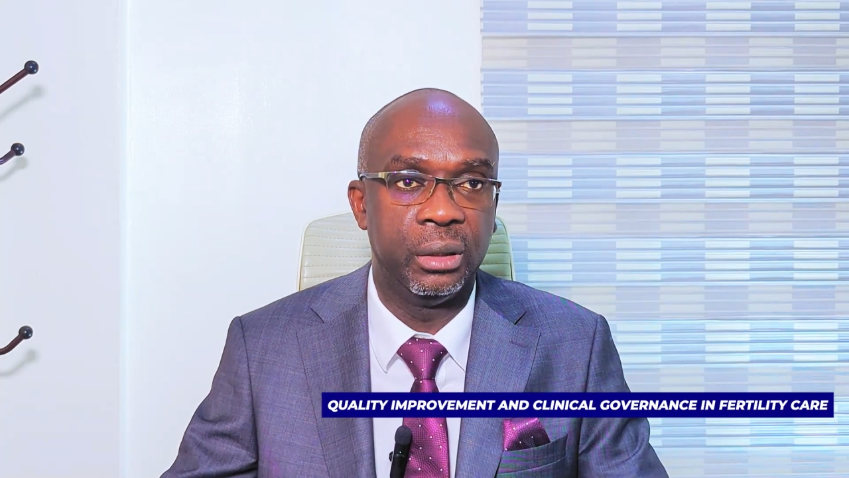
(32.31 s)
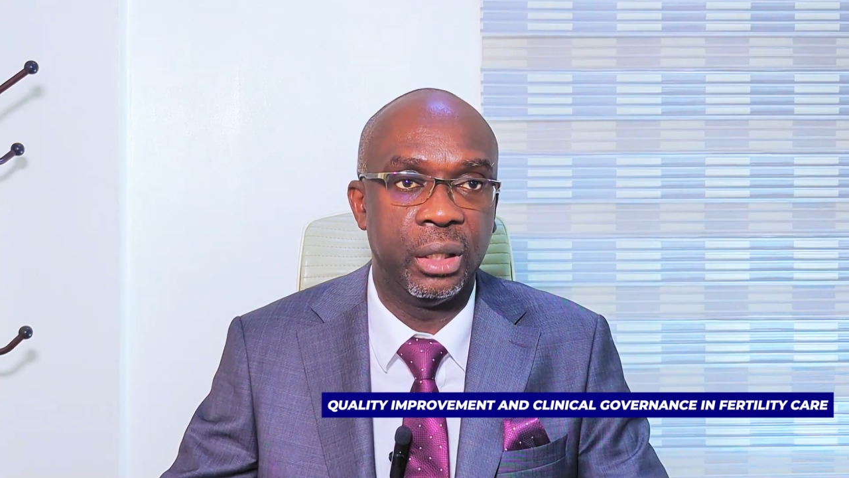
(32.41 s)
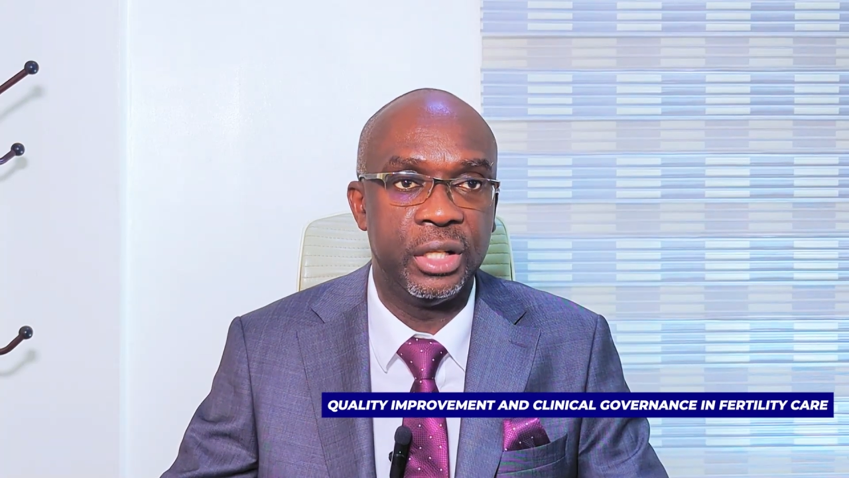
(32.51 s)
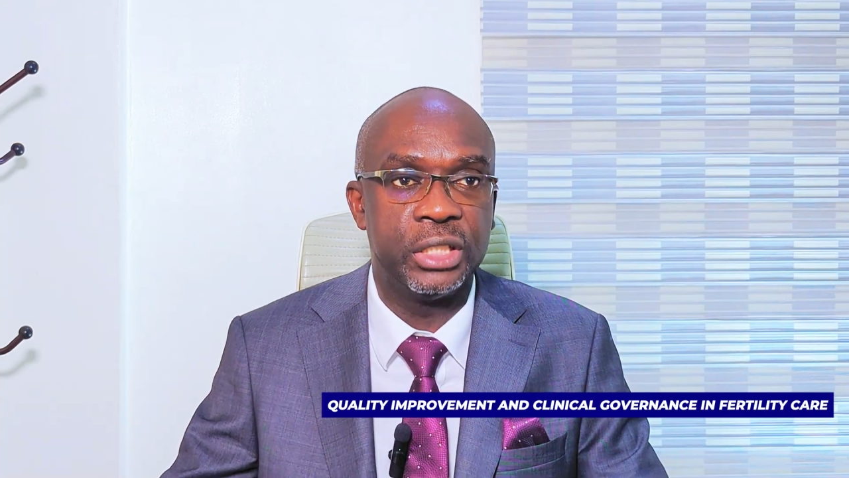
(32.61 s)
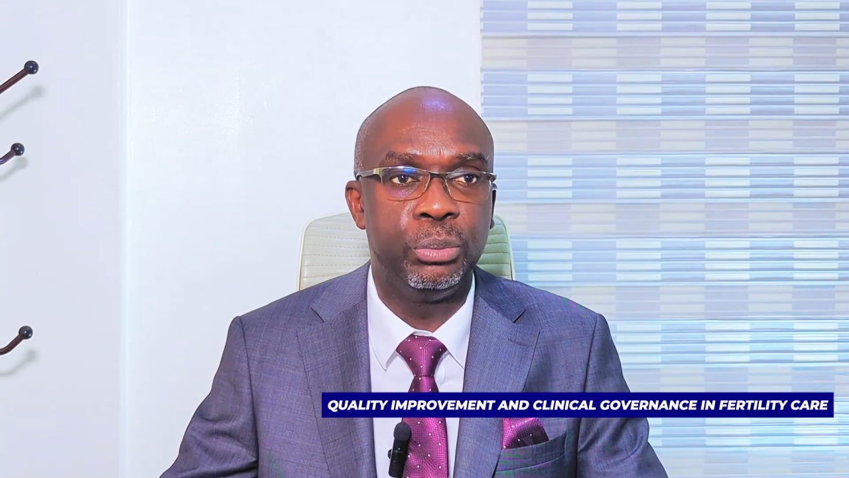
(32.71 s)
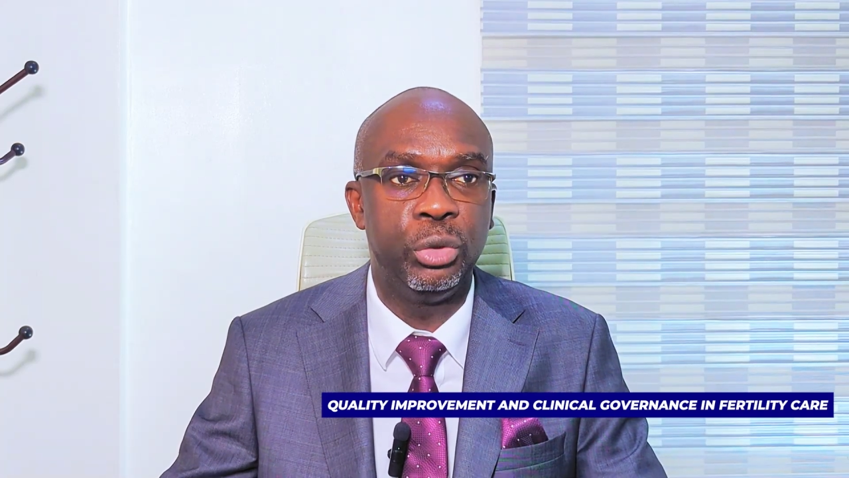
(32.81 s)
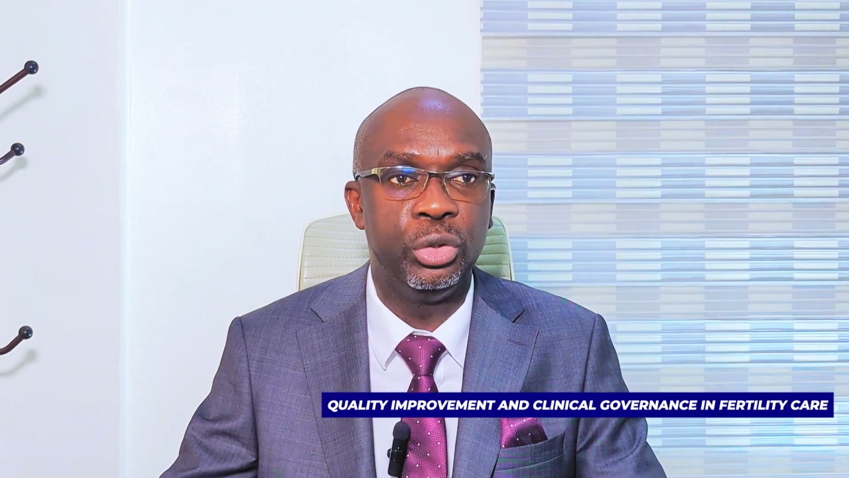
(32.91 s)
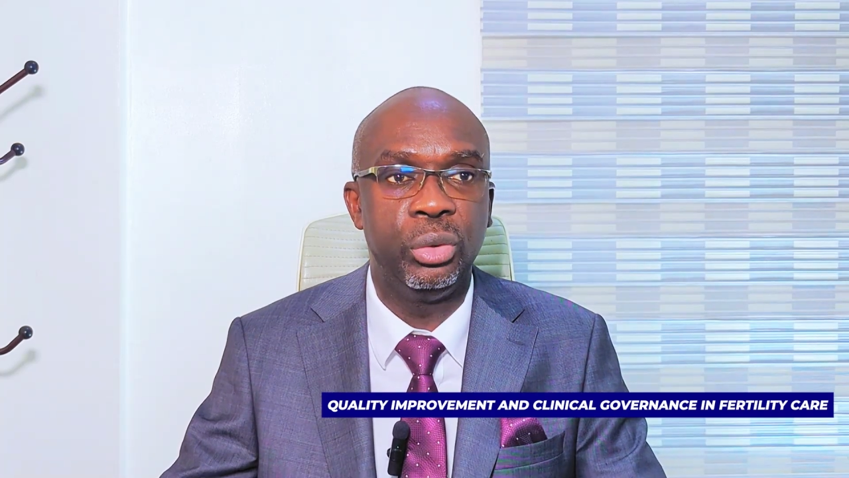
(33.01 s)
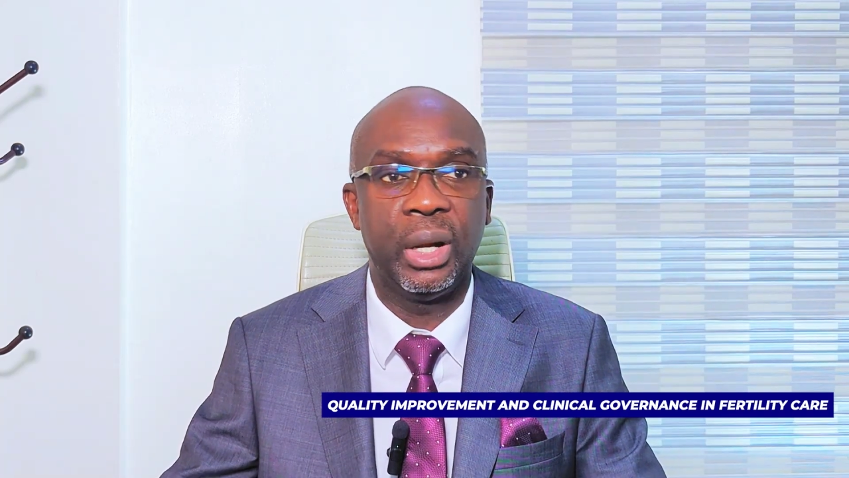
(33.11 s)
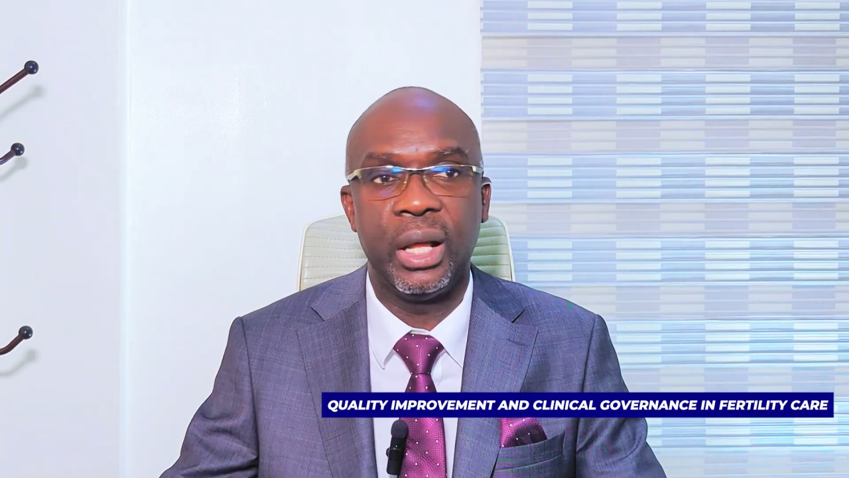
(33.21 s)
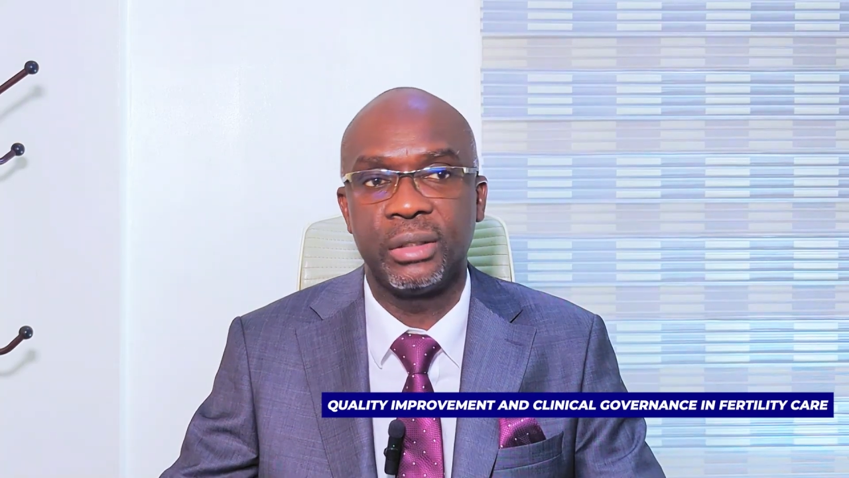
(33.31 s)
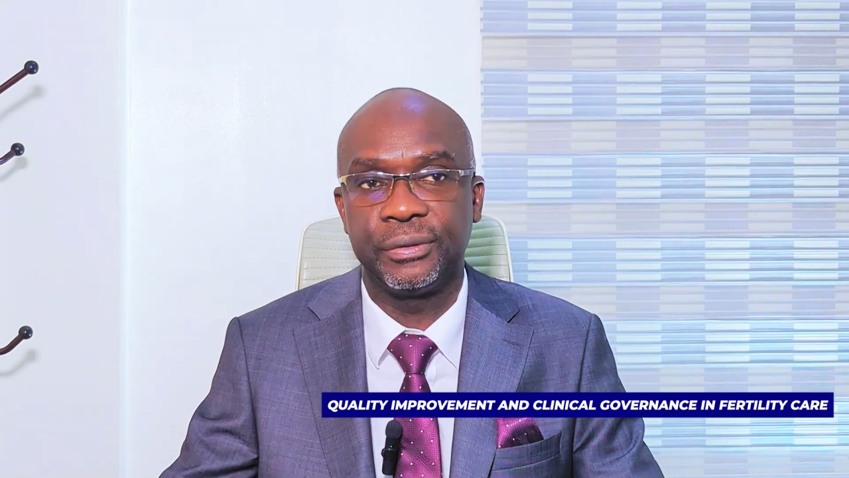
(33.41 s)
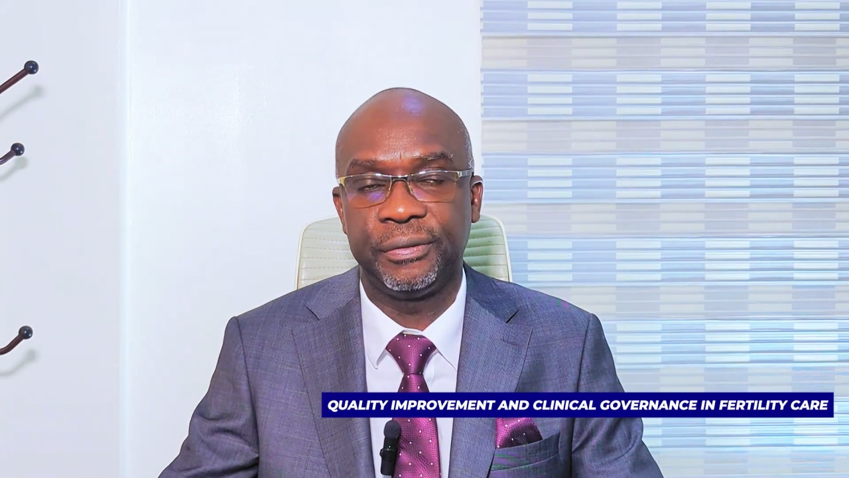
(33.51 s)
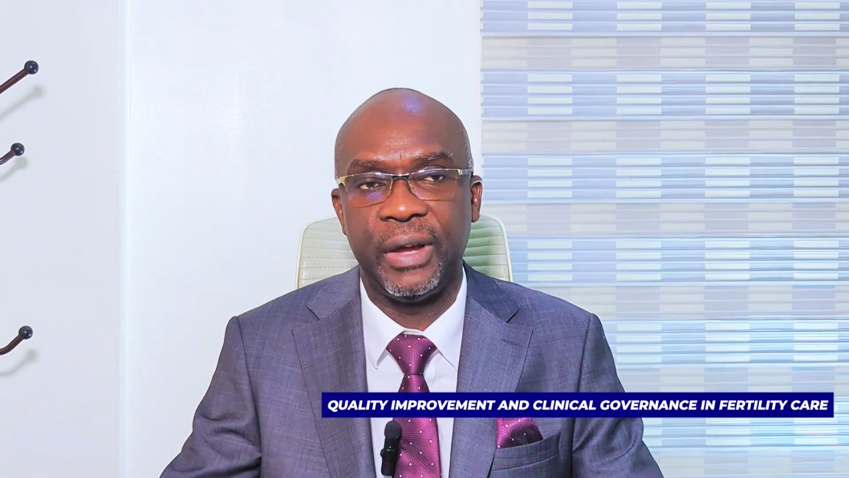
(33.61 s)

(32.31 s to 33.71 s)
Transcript: Now, this module has